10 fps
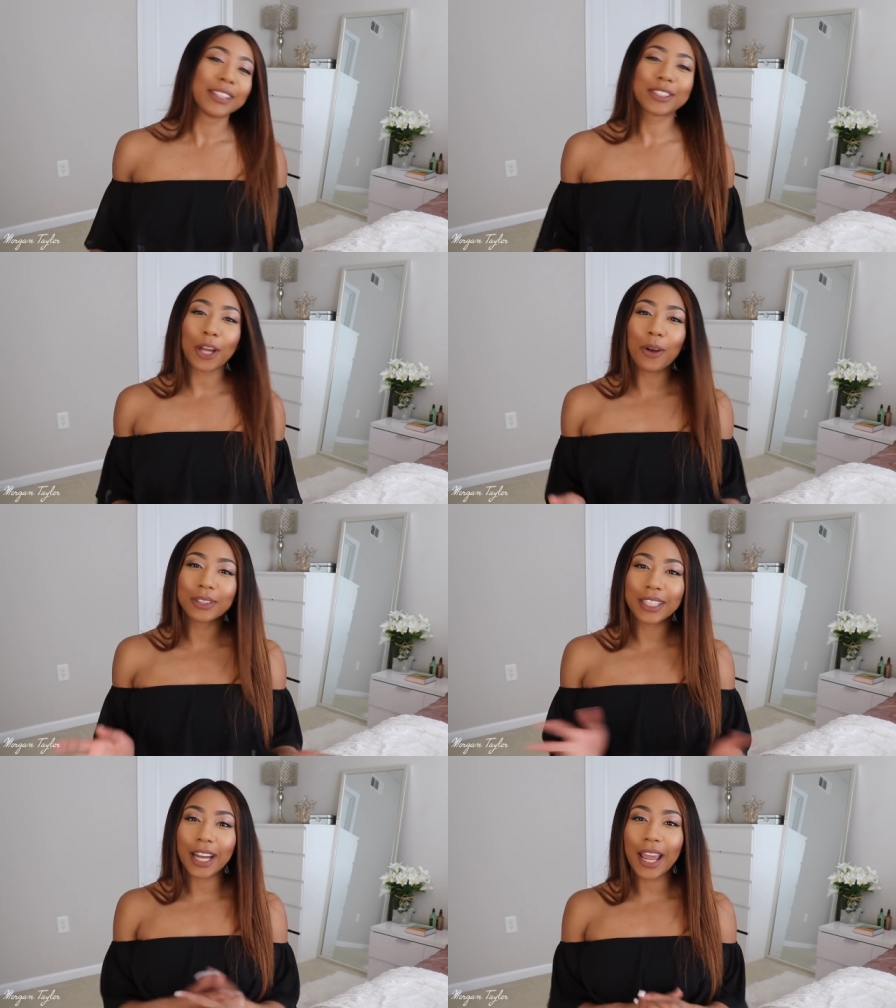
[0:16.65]

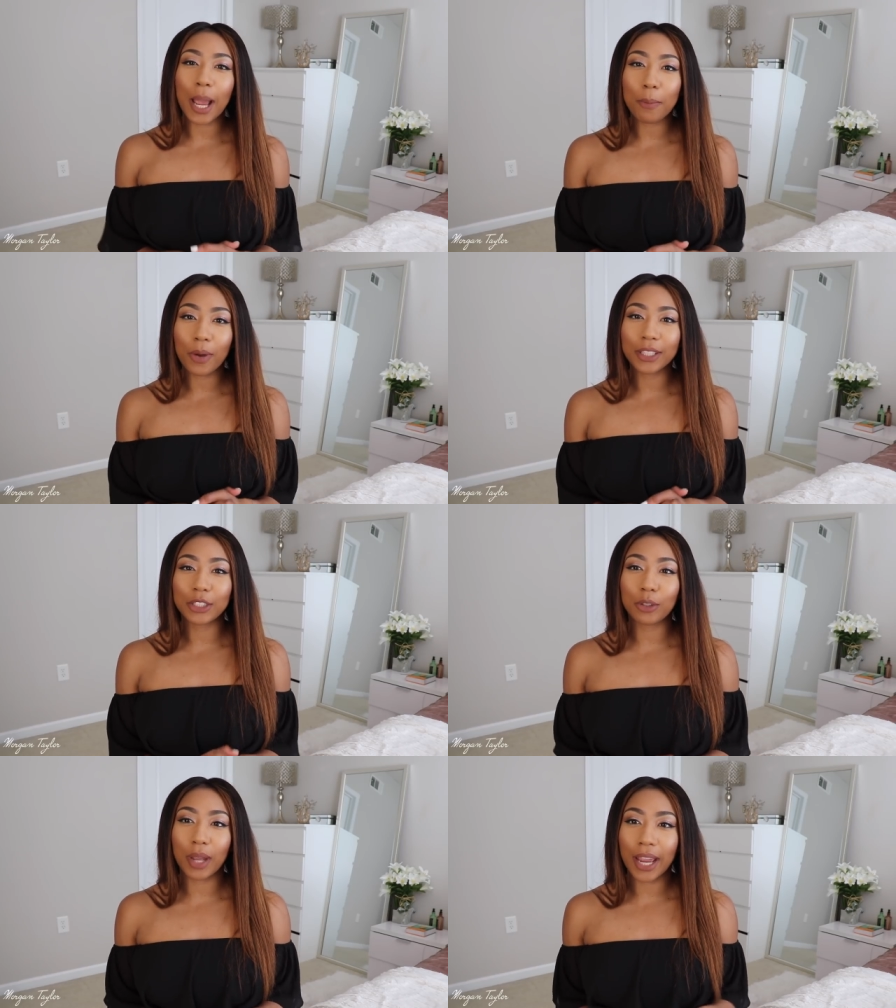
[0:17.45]
so today I'm going
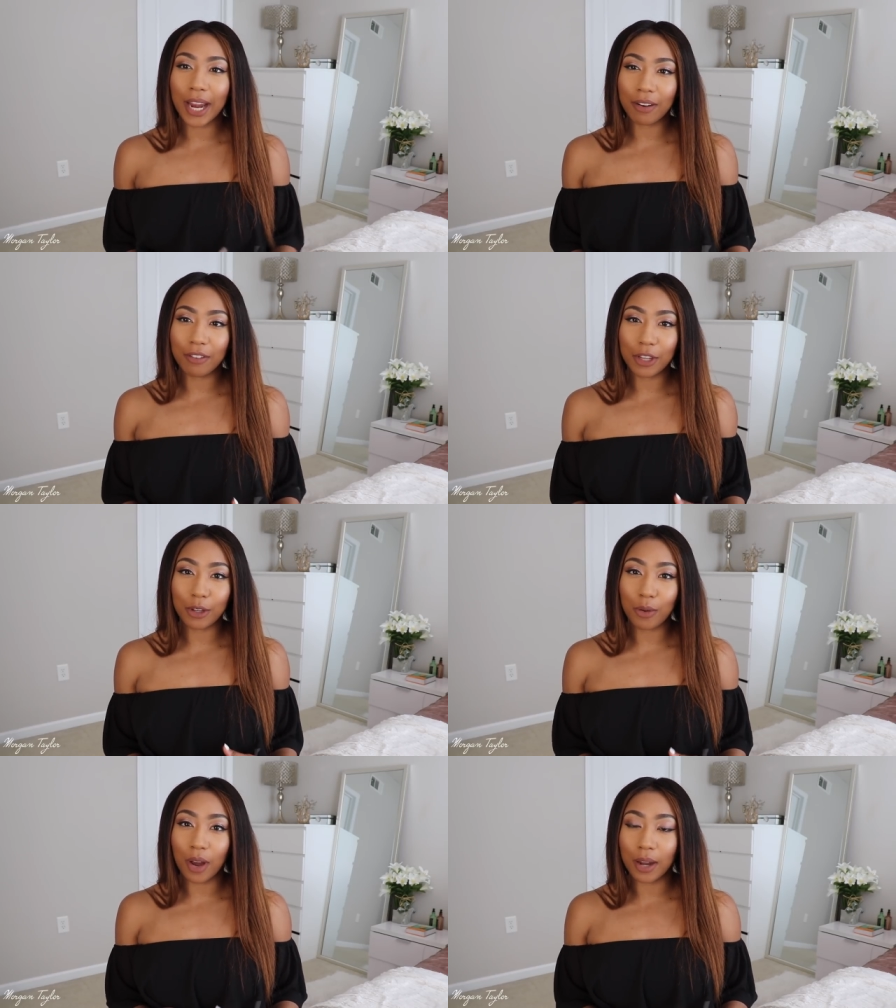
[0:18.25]
to do a hair
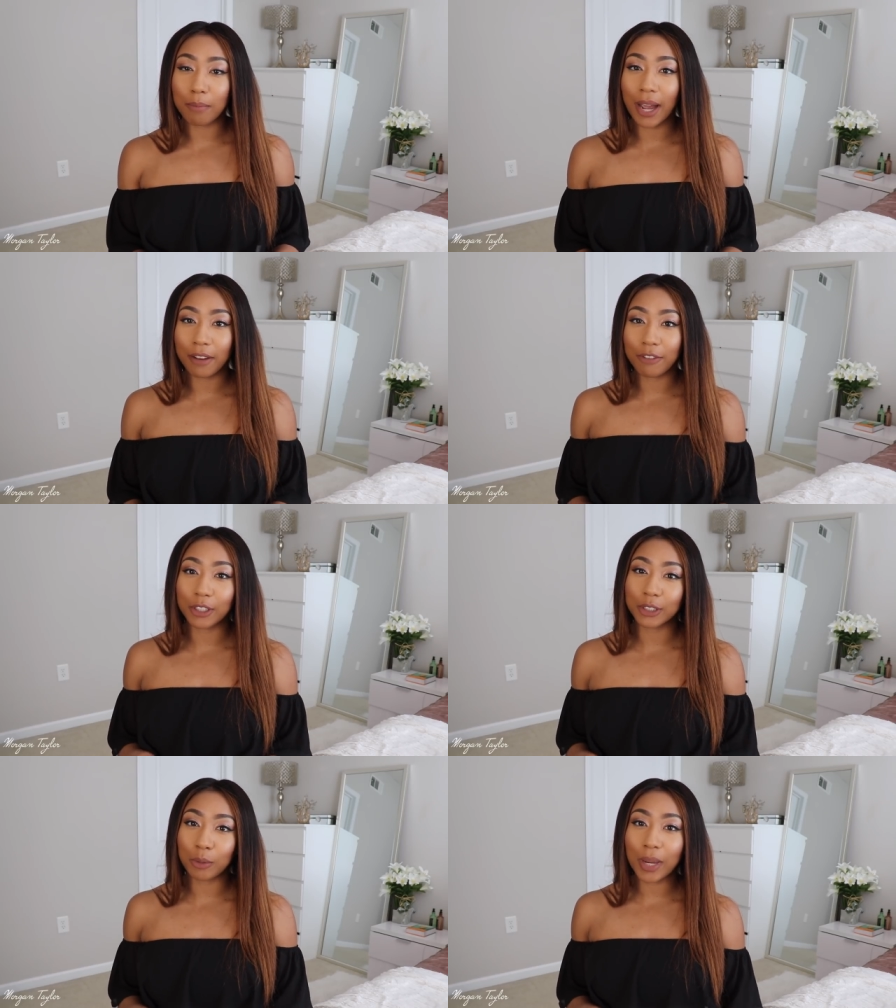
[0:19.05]
review on My
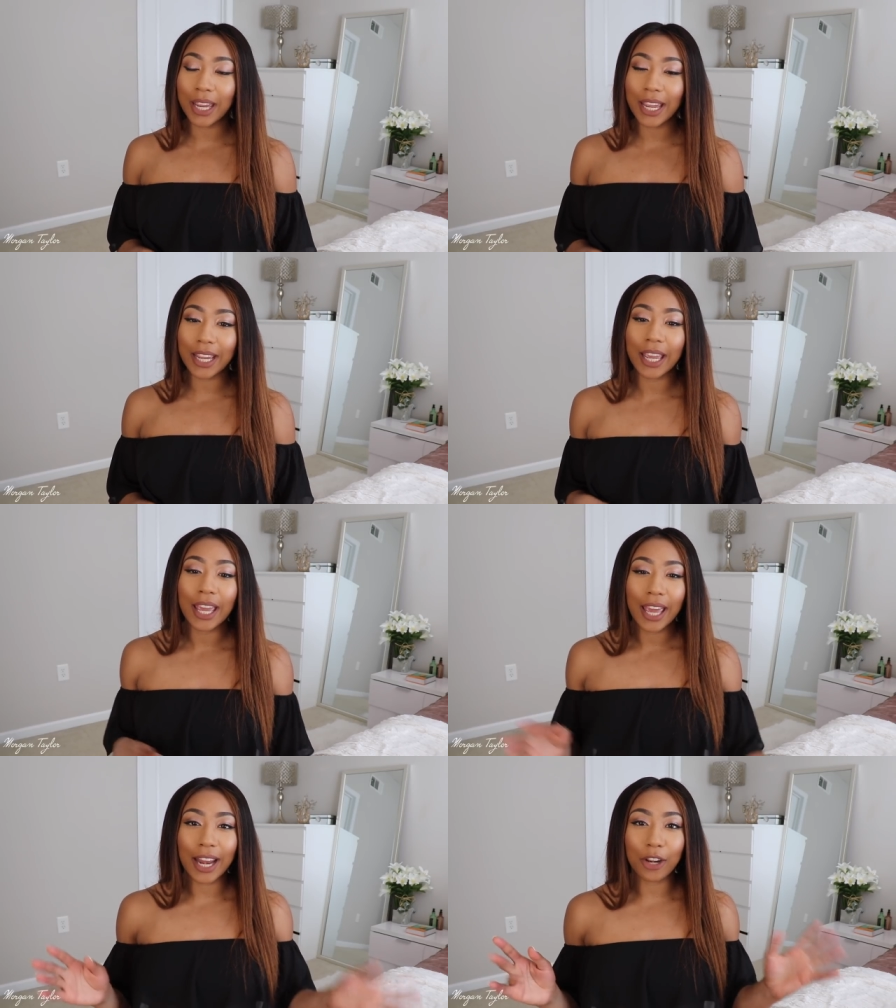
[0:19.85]
First Wig,
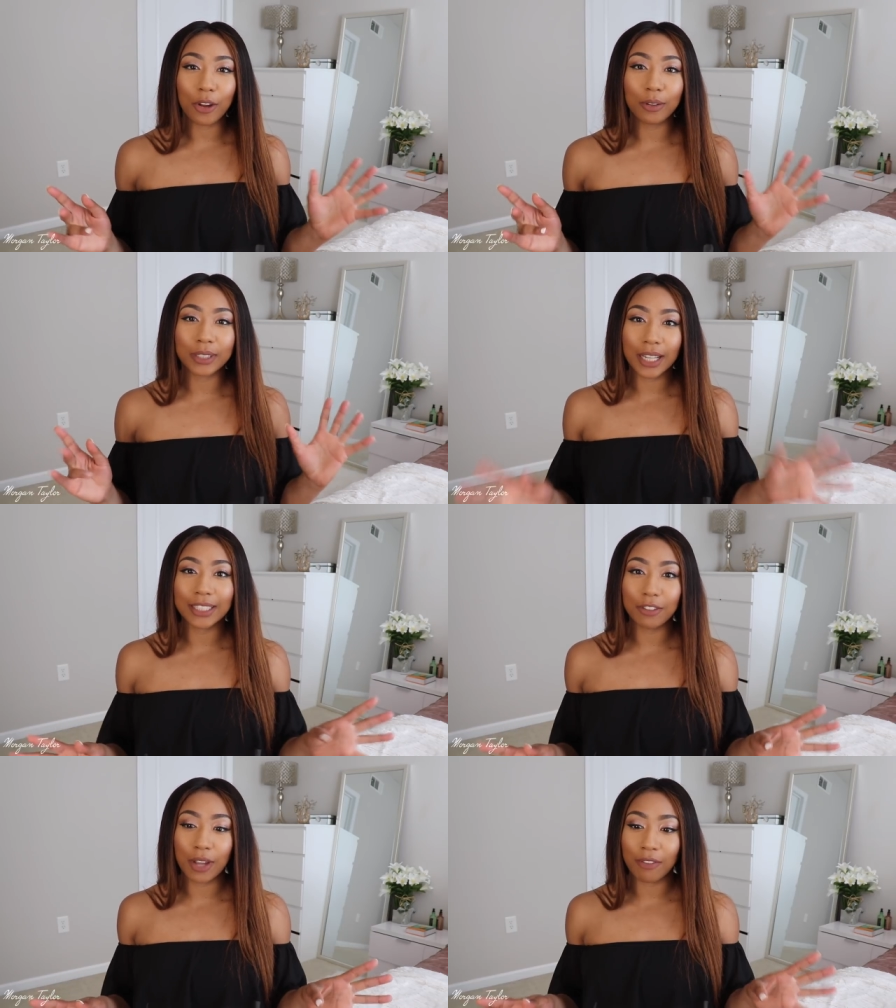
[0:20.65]
and I know
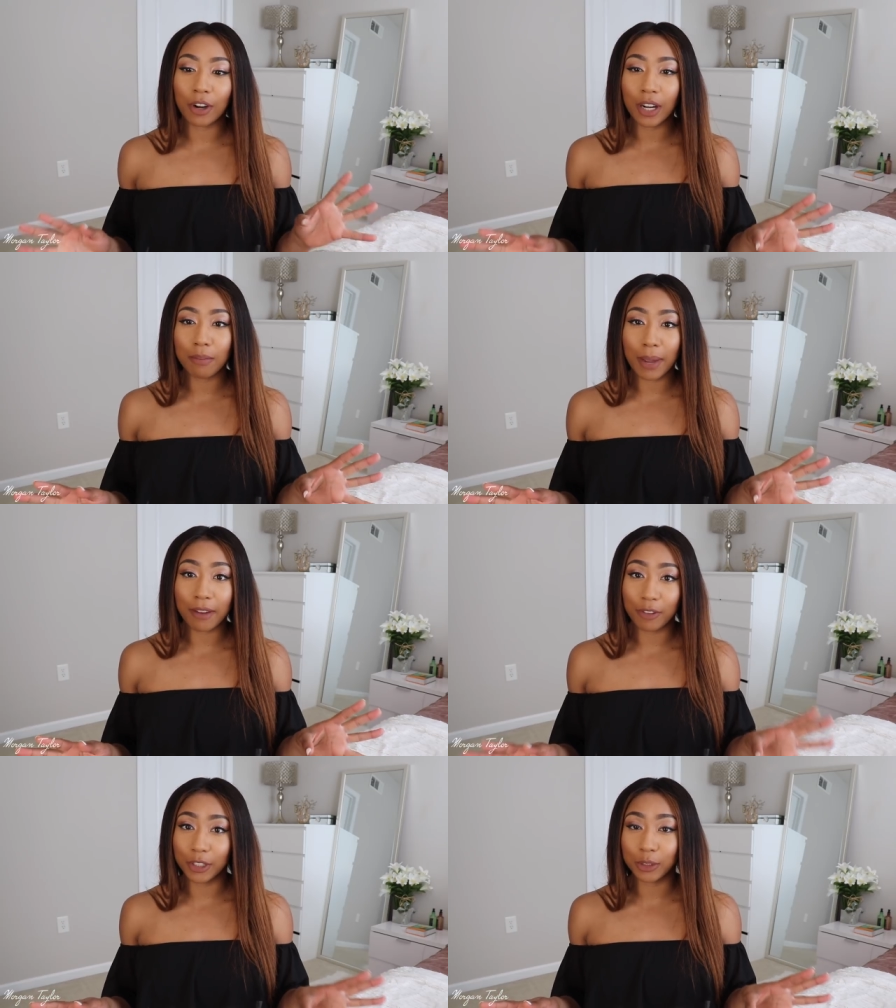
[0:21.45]
tons of you have heard of
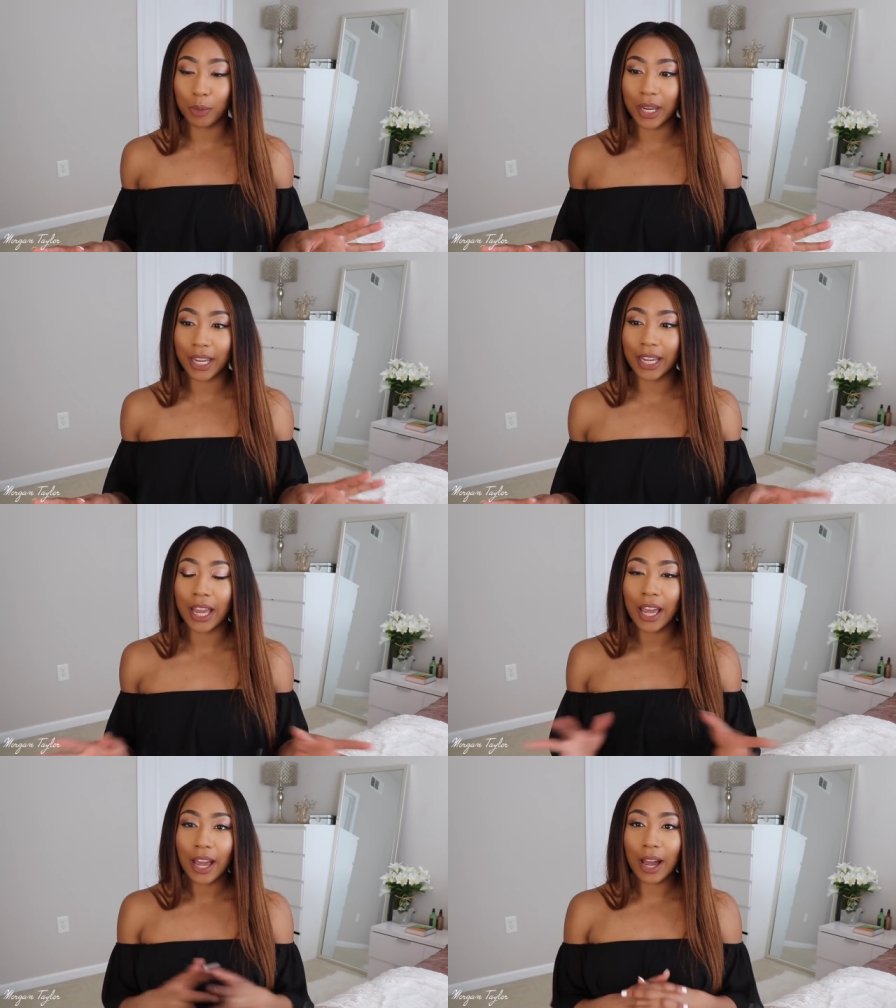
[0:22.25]
My First Wig.